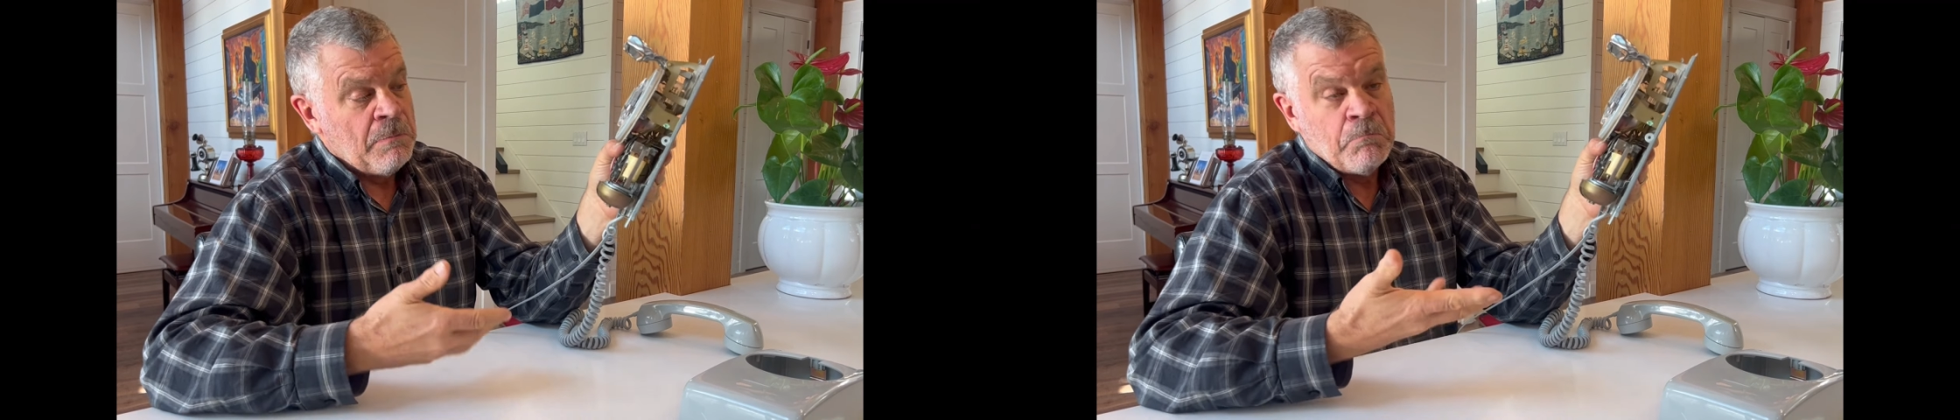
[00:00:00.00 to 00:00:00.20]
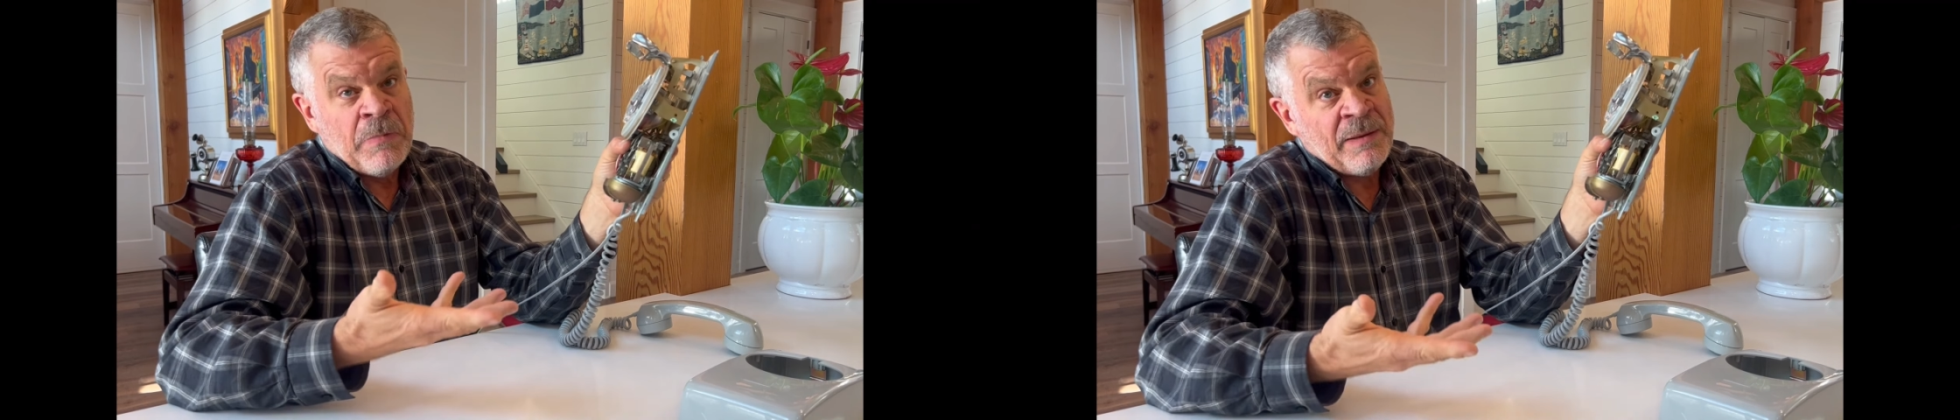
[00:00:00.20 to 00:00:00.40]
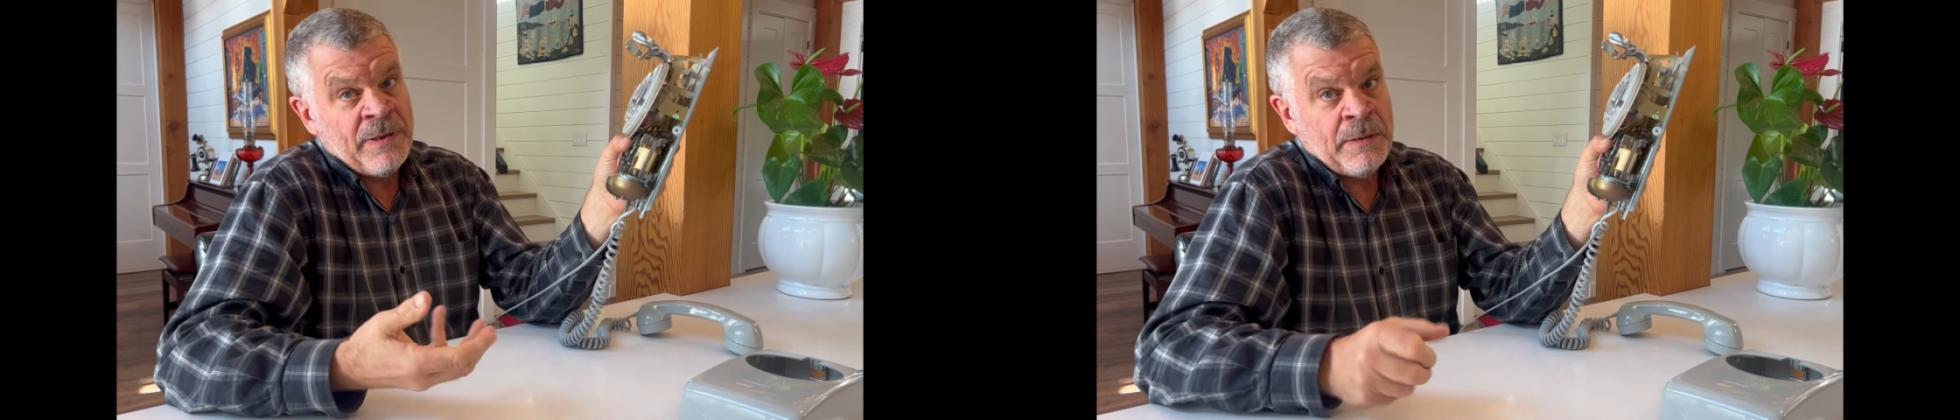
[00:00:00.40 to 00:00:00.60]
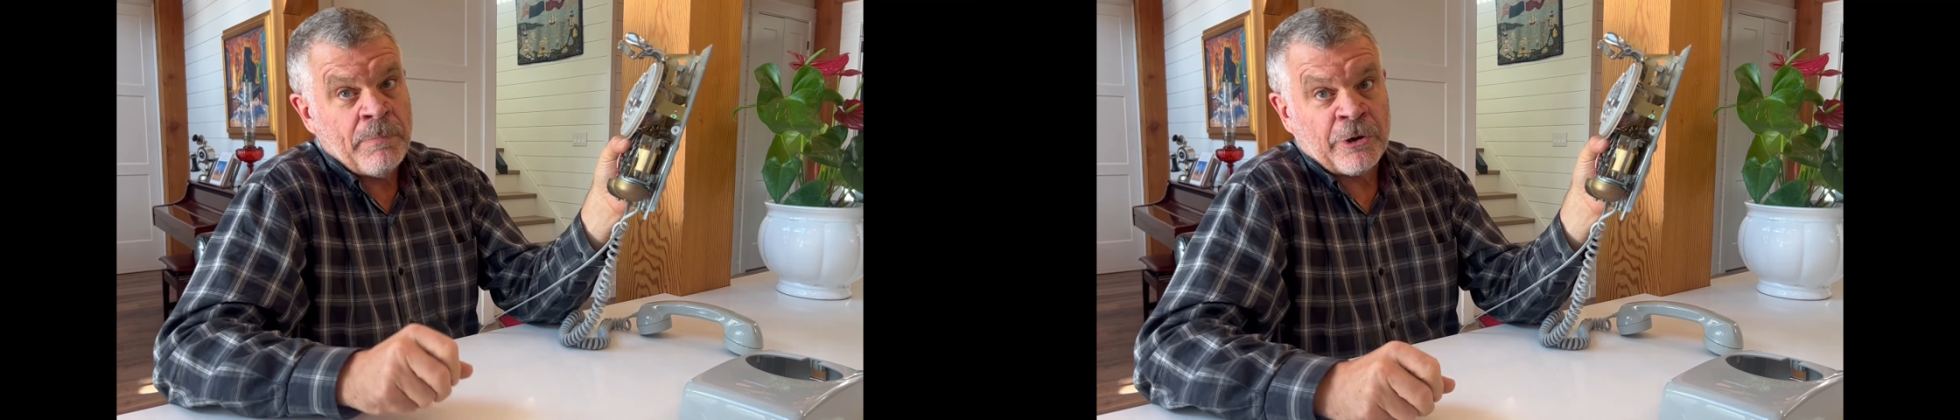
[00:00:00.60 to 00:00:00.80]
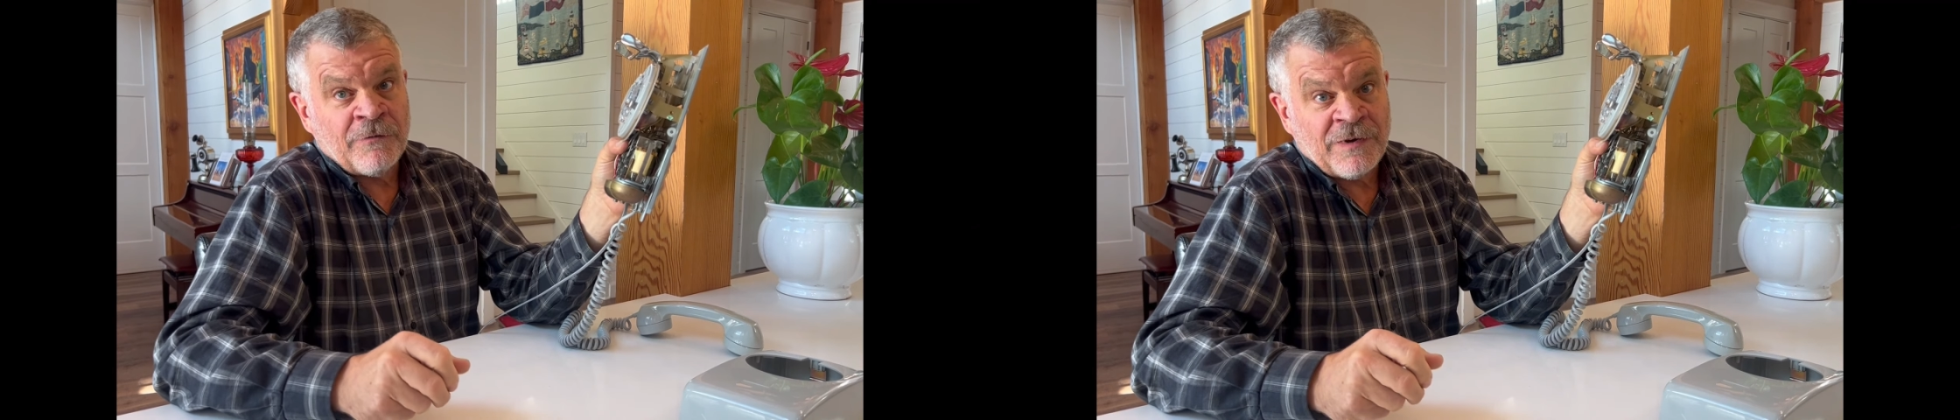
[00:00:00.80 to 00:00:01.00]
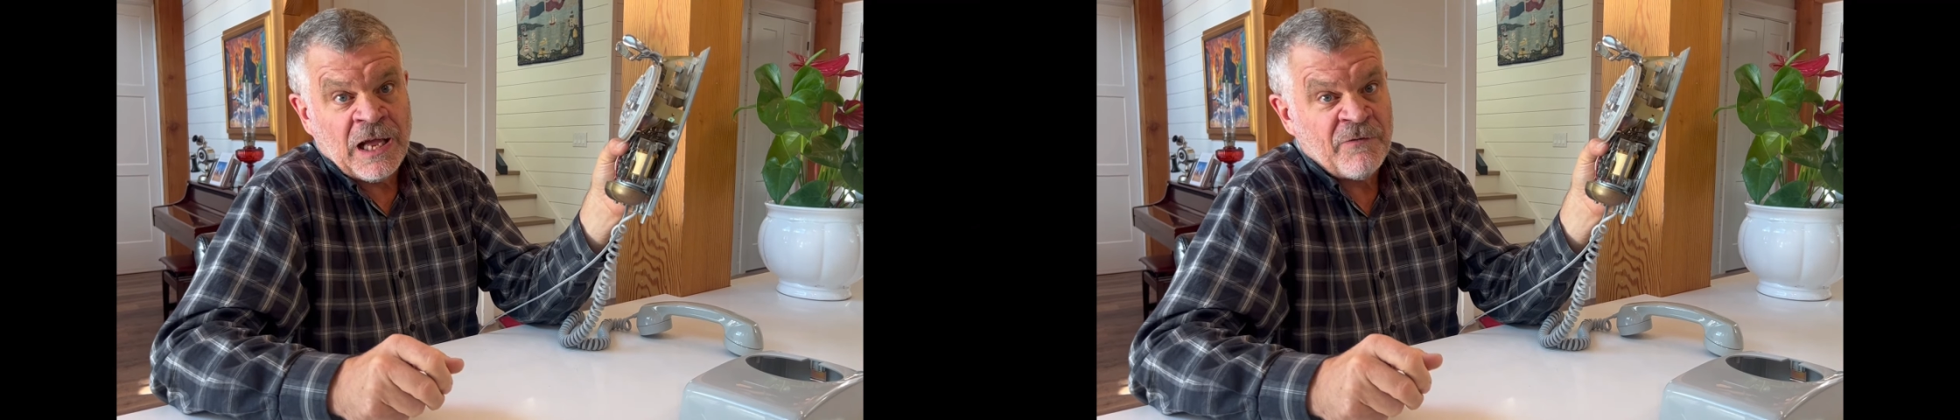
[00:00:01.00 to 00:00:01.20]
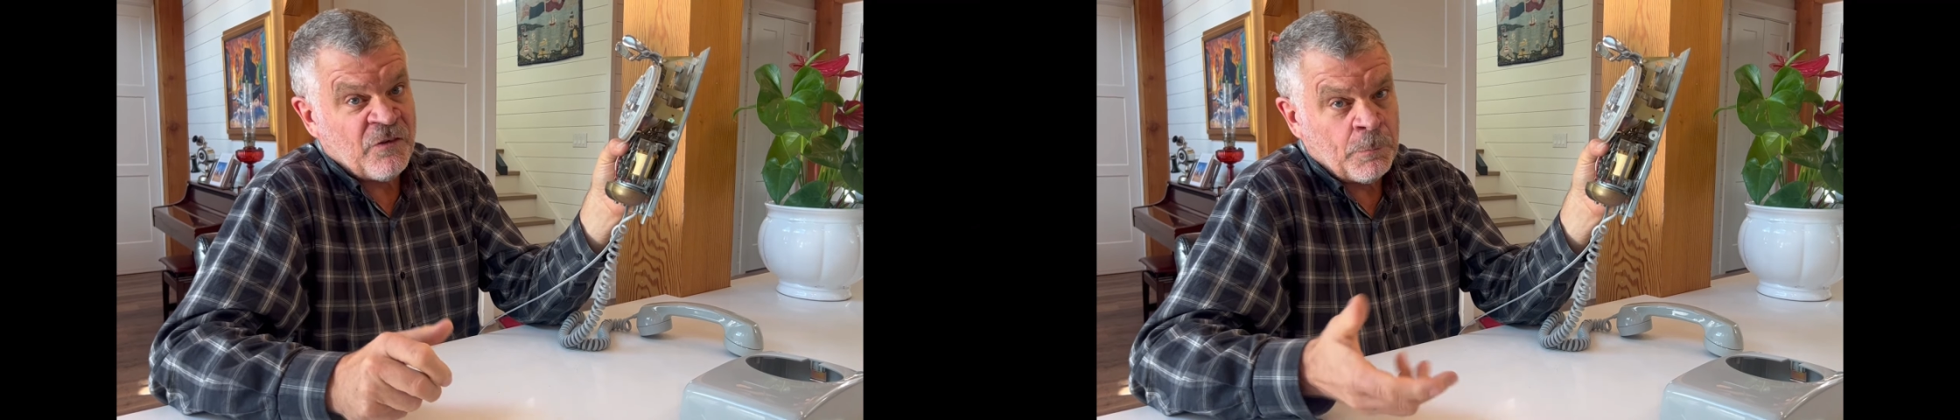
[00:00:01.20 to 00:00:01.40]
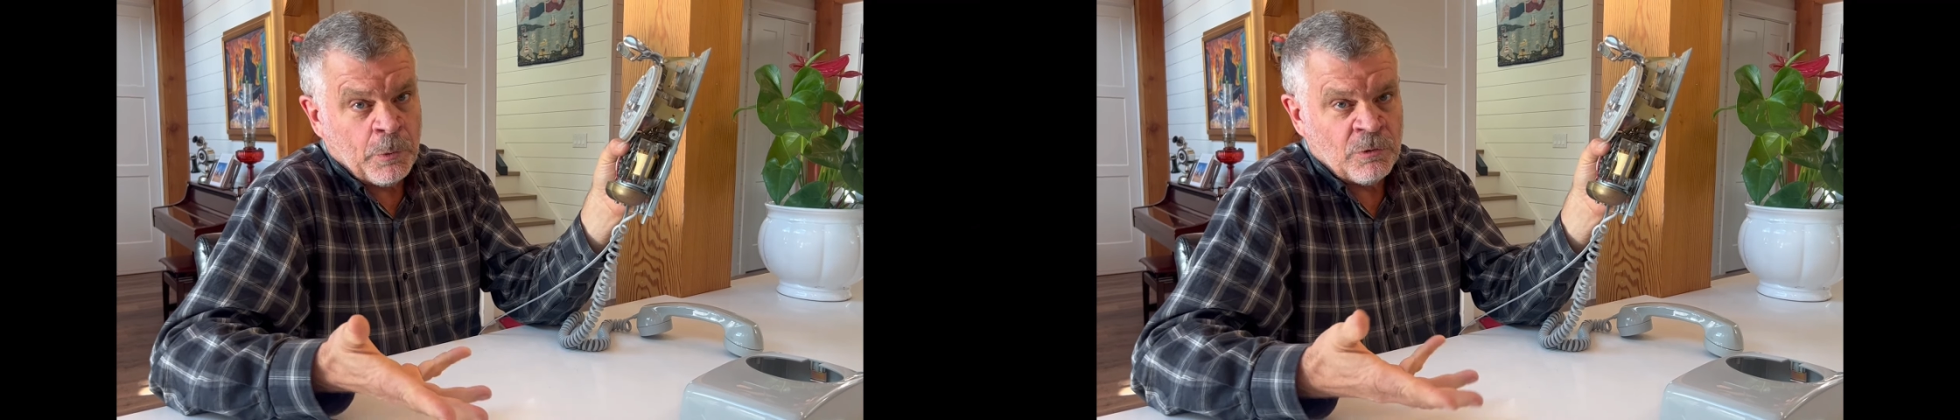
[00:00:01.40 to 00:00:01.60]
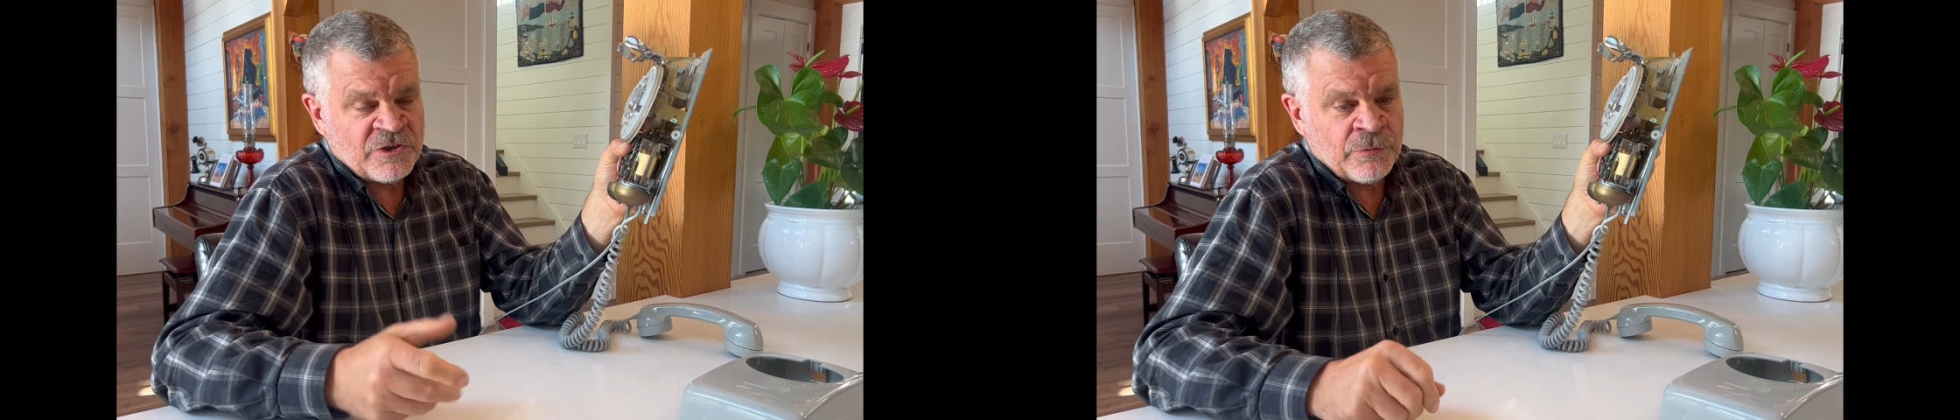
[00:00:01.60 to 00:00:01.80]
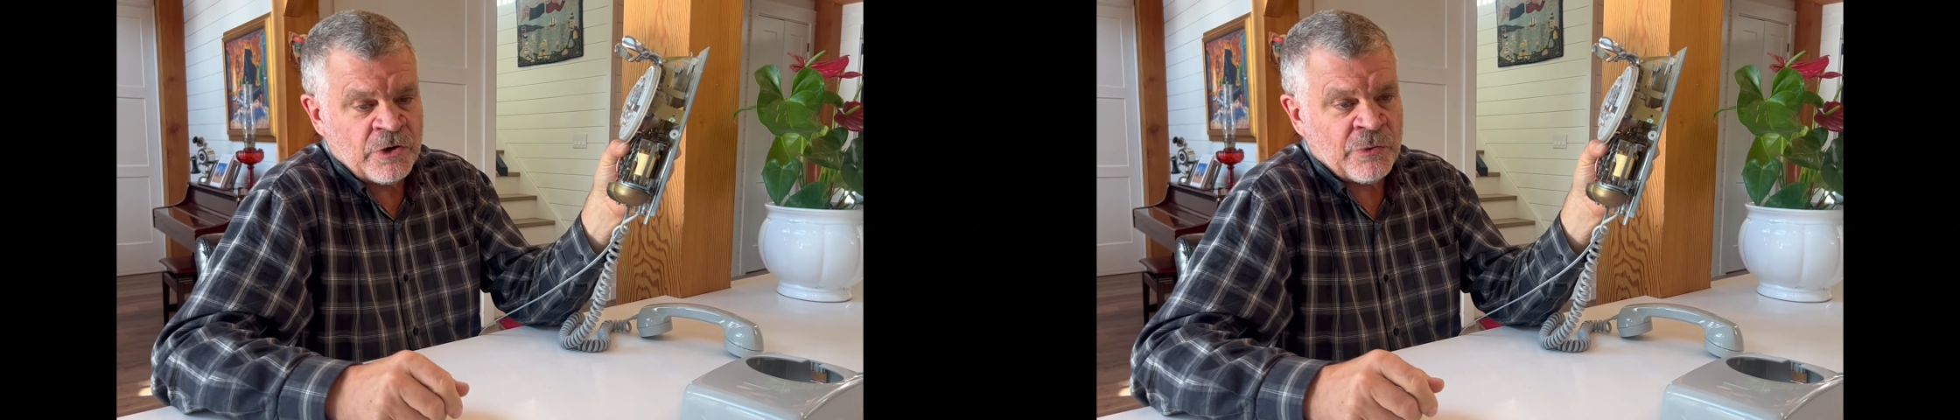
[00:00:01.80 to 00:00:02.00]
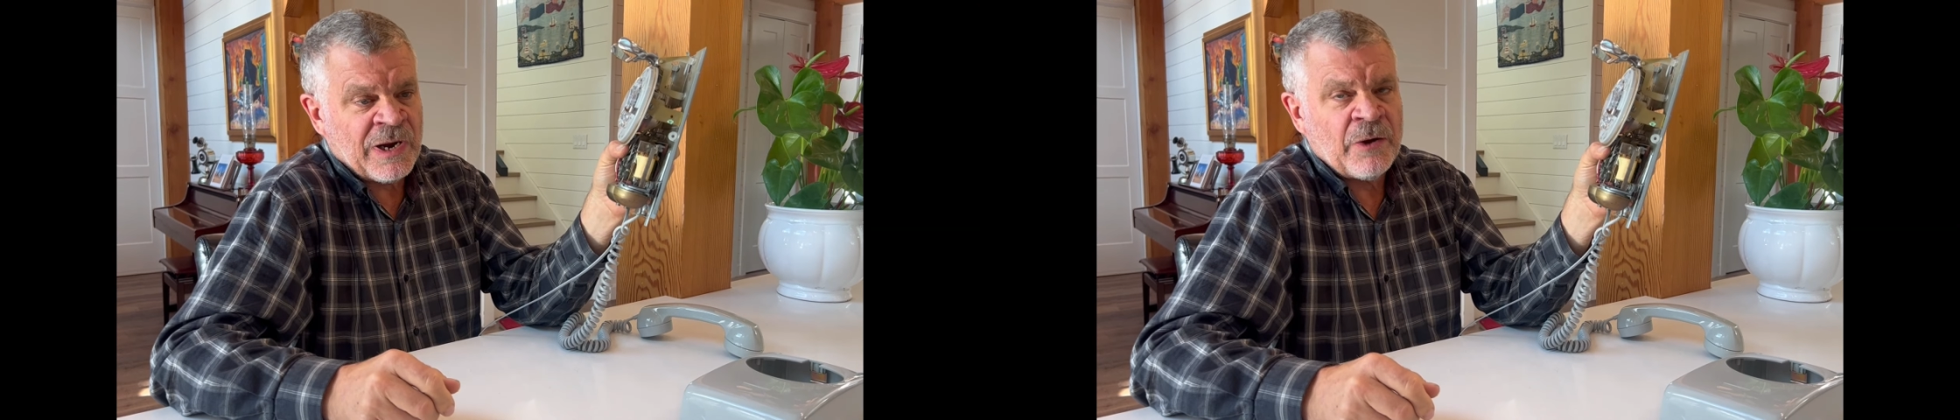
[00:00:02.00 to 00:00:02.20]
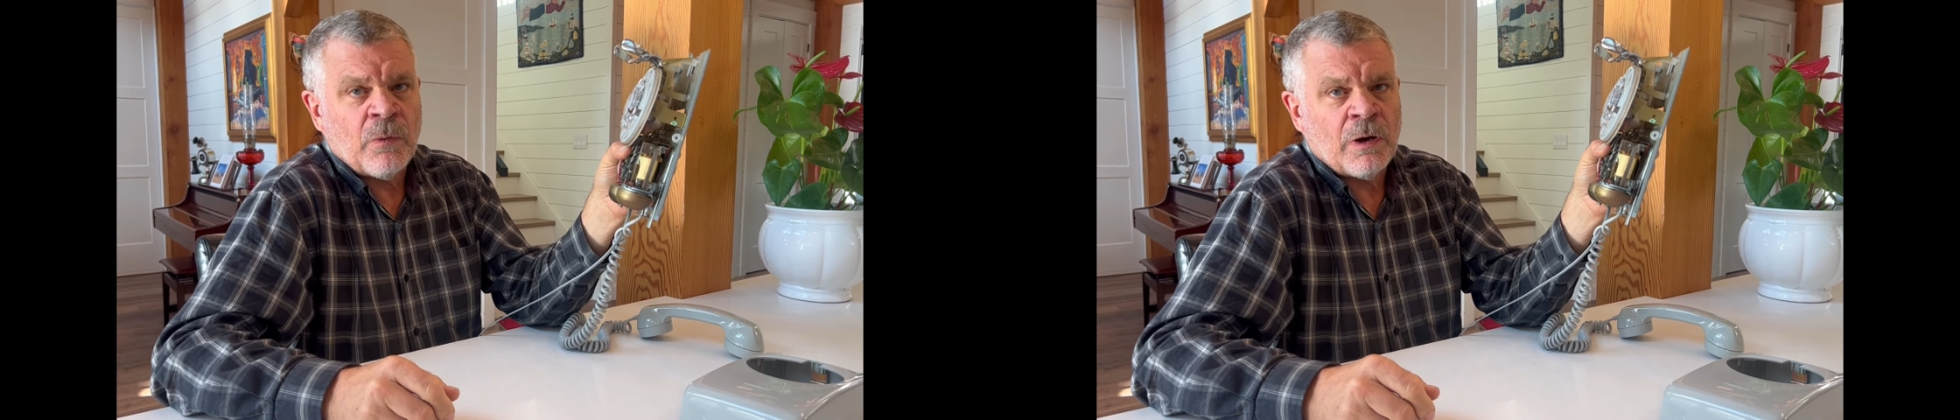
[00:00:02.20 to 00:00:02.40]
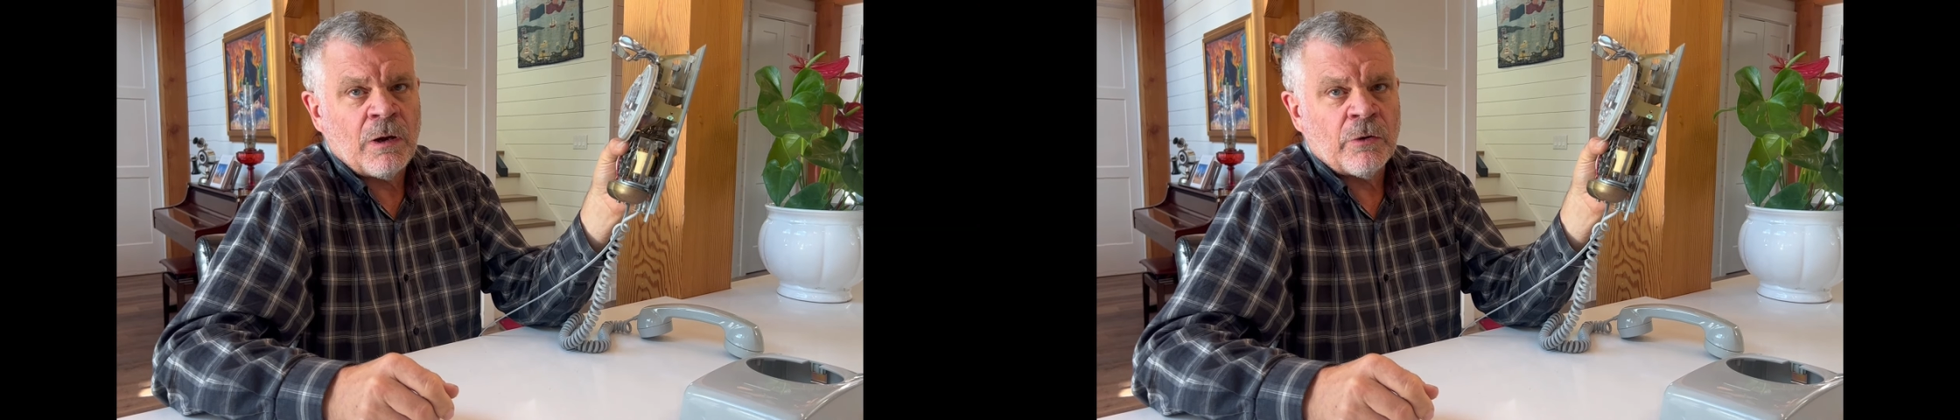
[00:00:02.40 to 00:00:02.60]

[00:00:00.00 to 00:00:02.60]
maybe butterfly bolts for drywall,